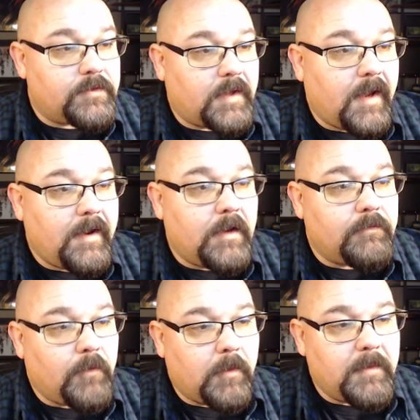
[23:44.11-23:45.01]
to kind of
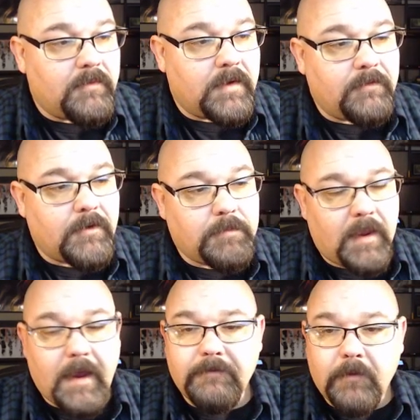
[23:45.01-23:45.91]
inform you of the different
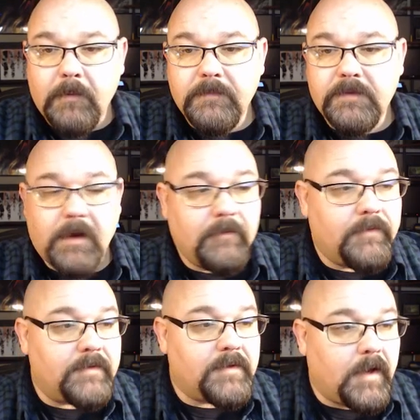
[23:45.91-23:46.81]
platforms of
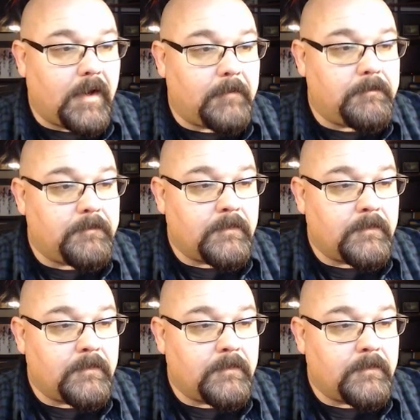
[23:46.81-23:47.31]
this hub.